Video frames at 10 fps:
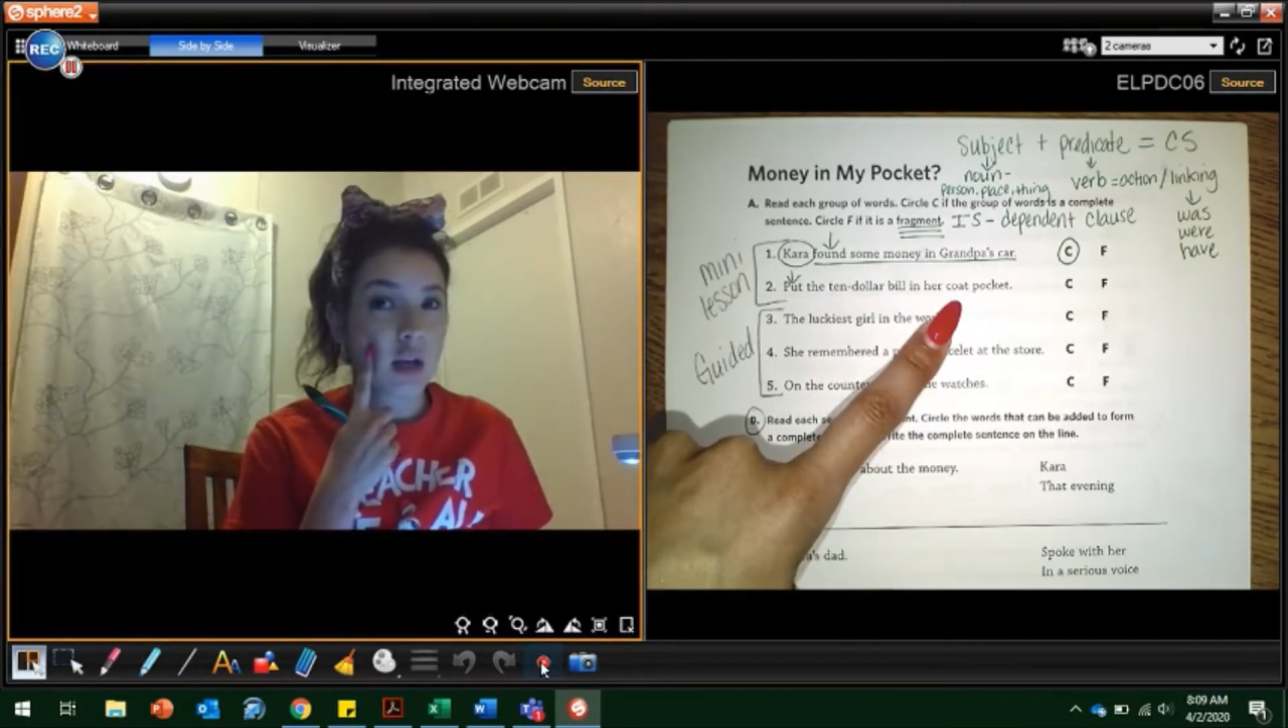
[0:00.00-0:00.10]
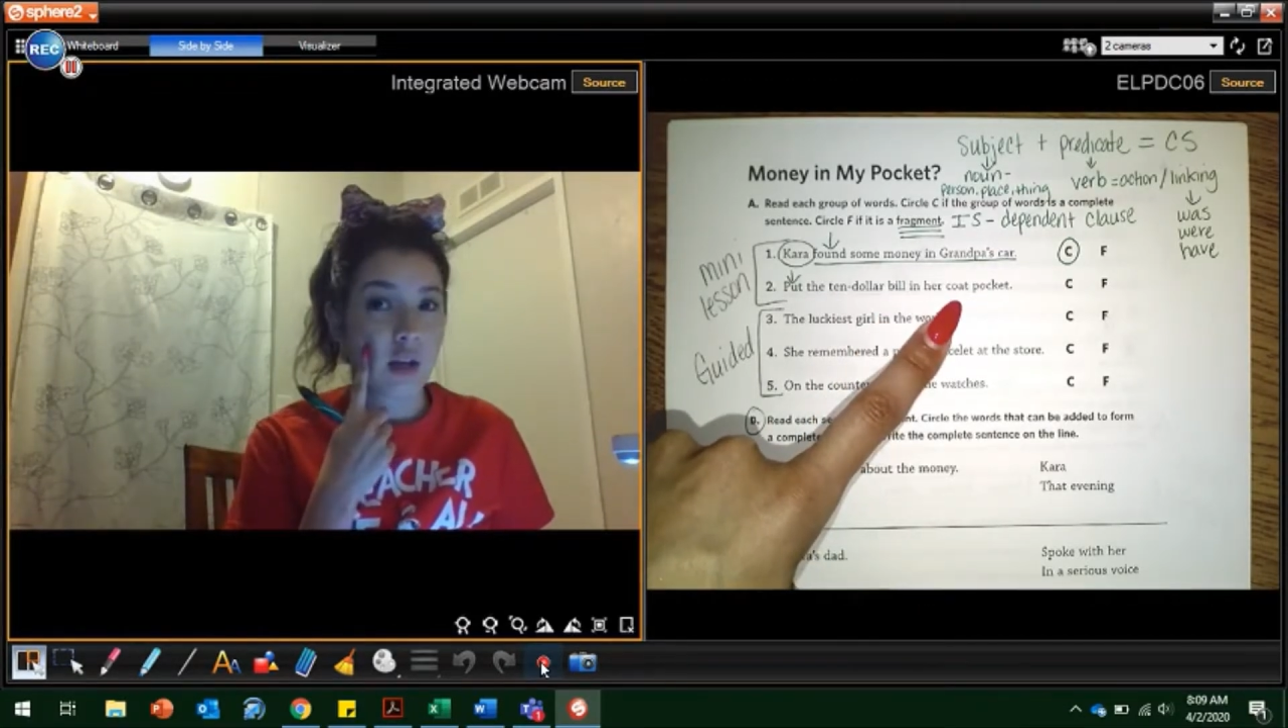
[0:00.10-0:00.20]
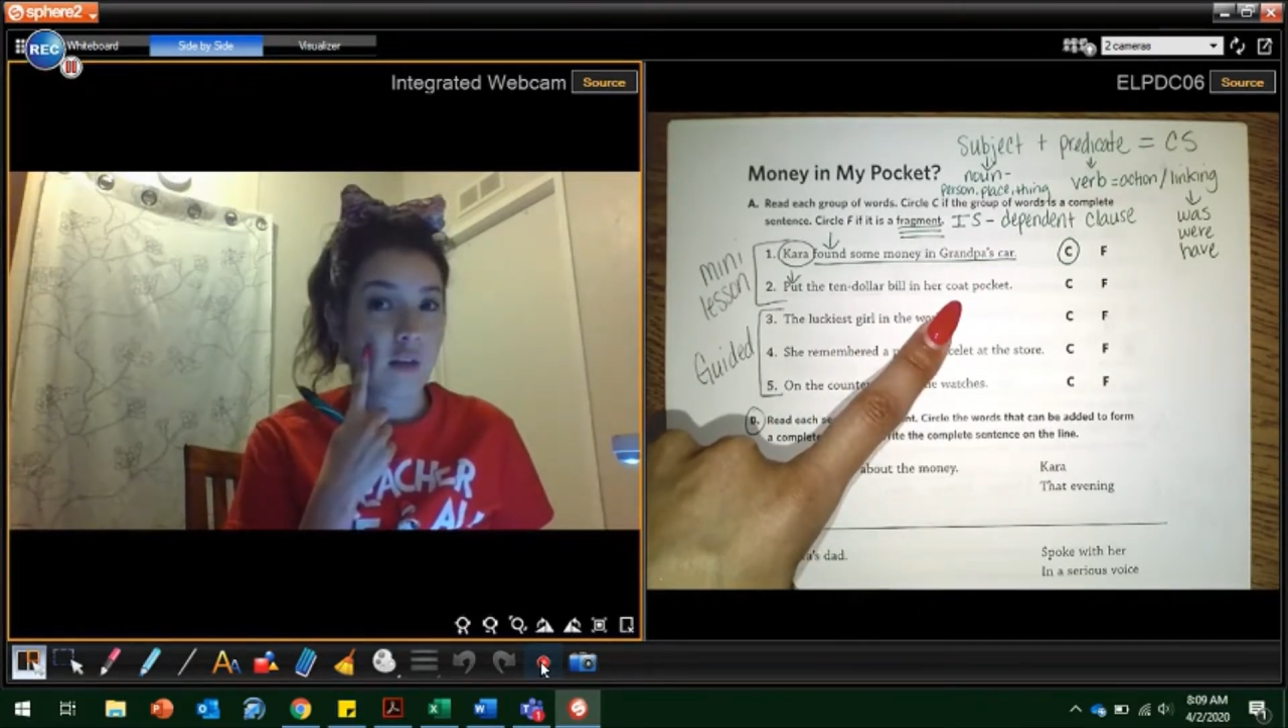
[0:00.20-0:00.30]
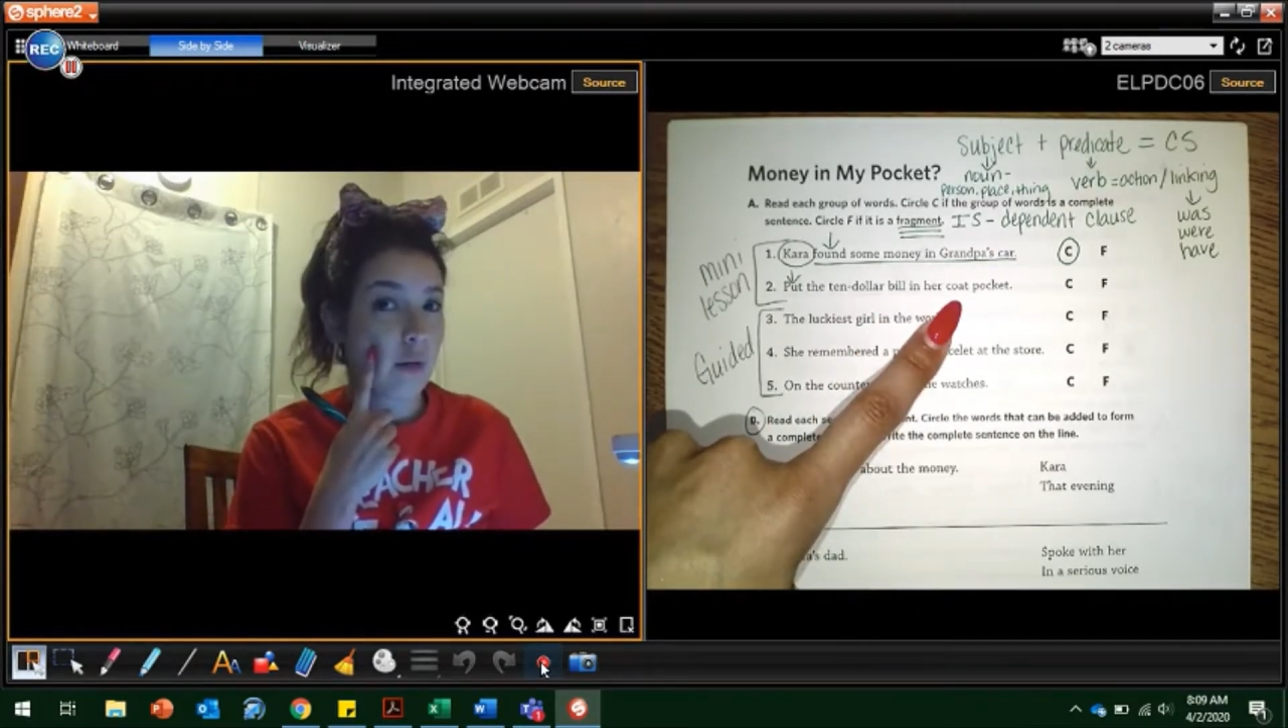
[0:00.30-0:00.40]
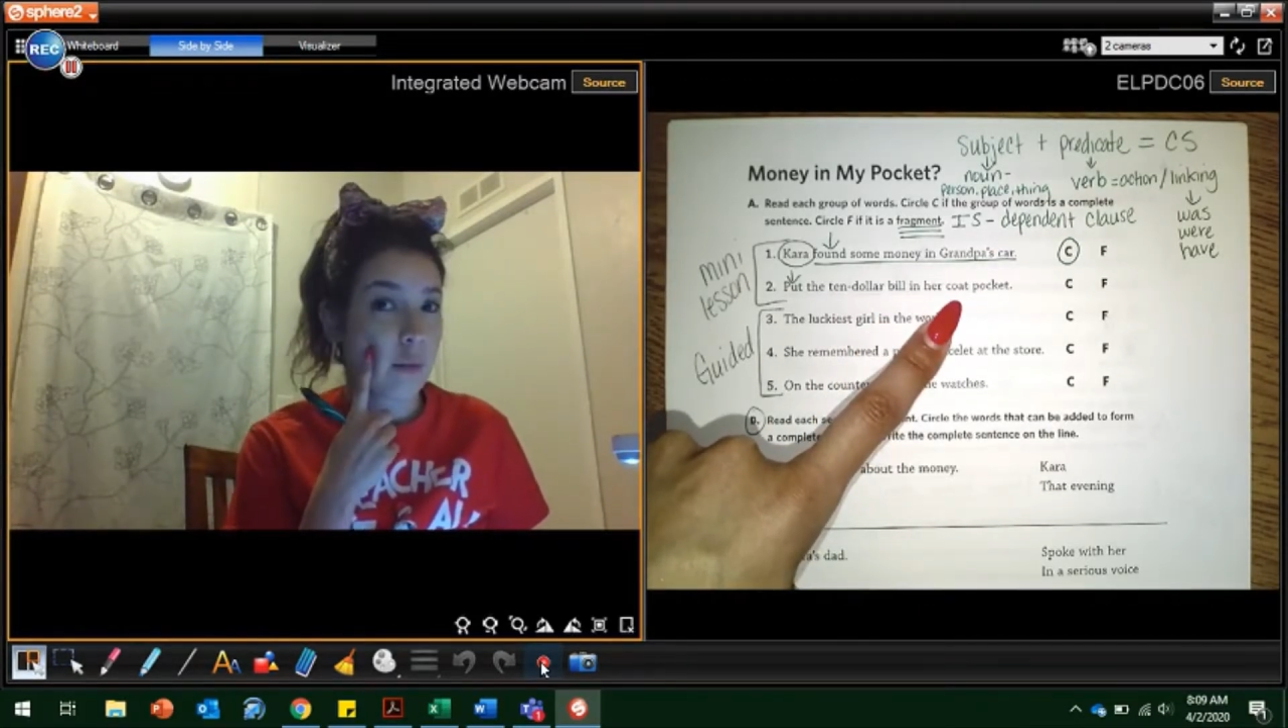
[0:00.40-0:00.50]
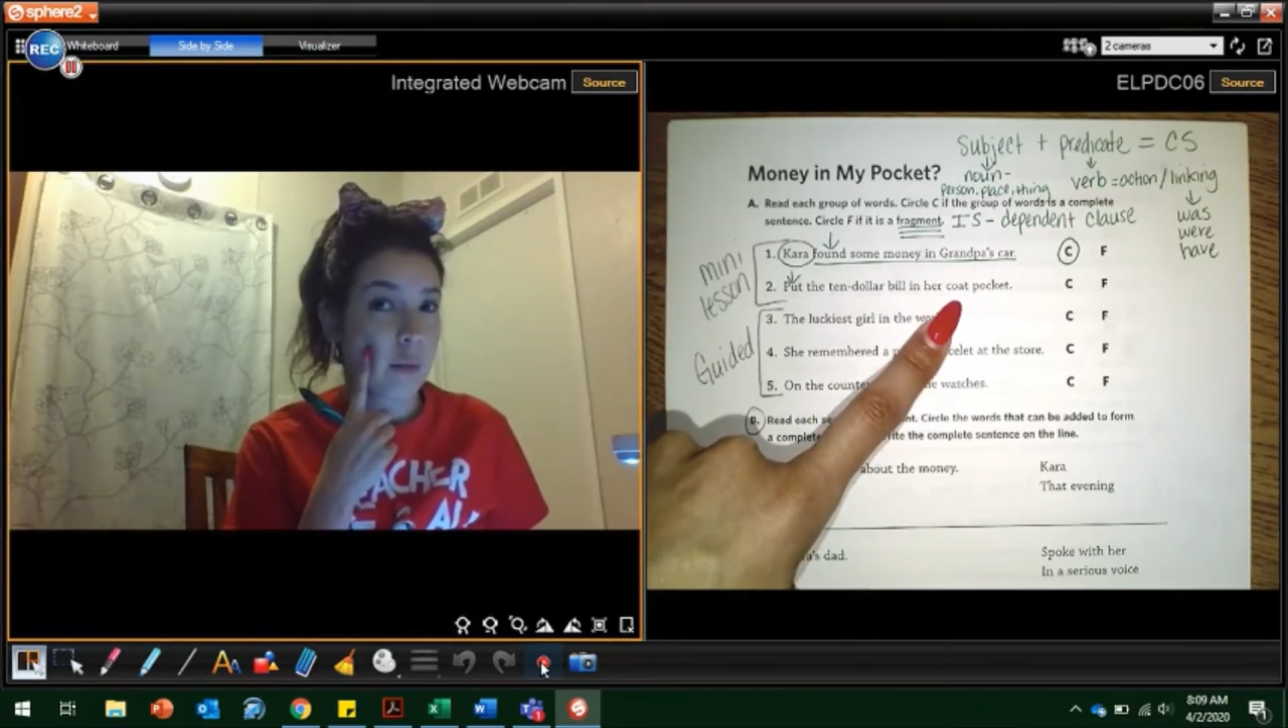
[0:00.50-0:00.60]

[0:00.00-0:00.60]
giving me